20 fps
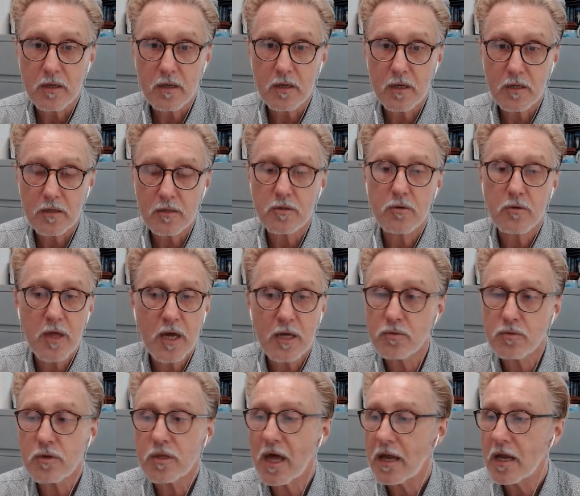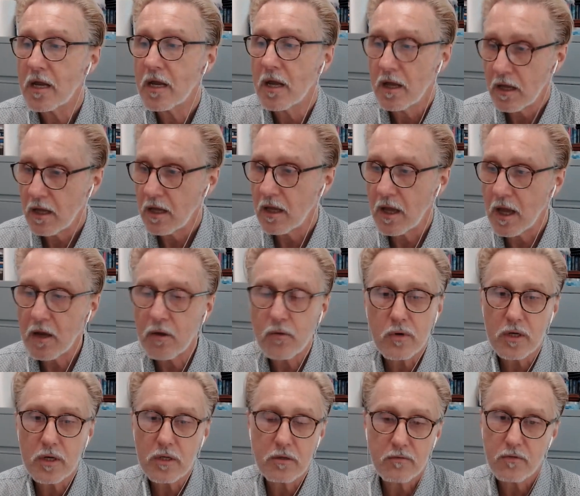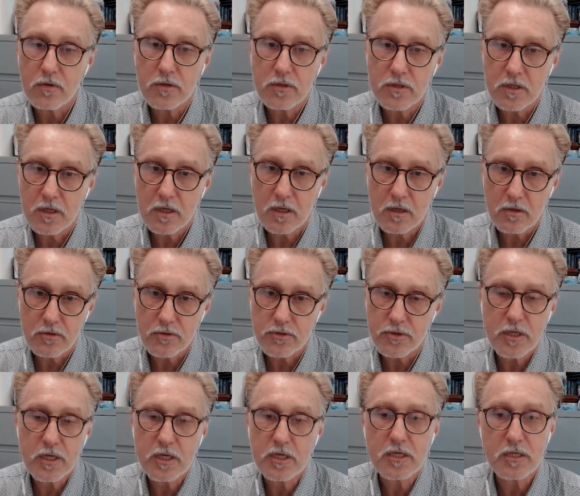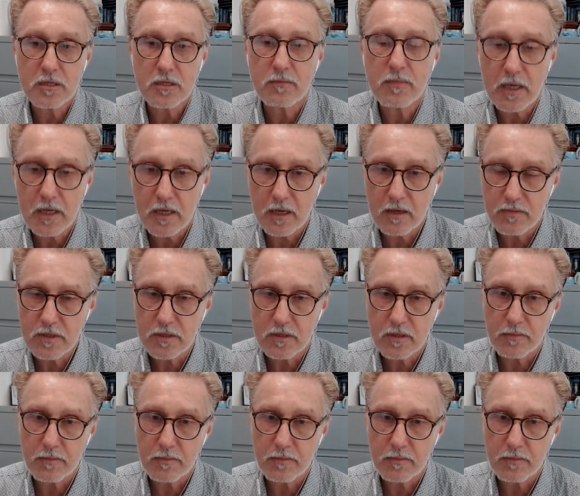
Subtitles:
And so that's where that equity, diversity, inclusion, accessibility comes into